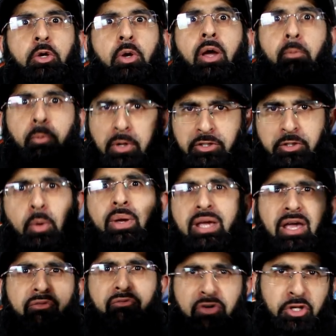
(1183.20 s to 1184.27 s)
uh, we're
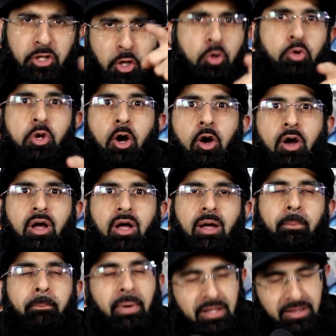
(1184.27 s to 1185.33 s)
doing it for you lot
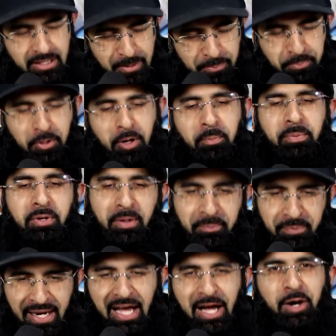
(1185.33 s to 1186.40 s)
but the
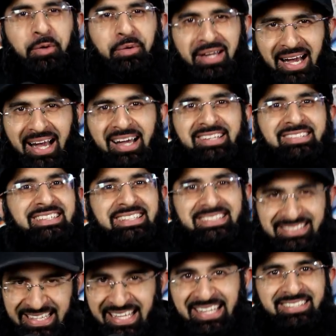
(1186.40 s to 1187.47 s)
problem now guys
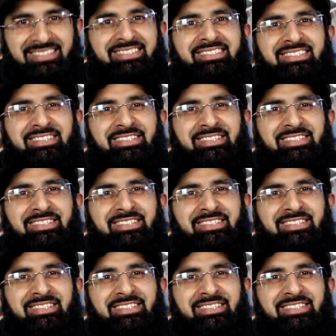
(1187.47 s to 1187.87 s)
is this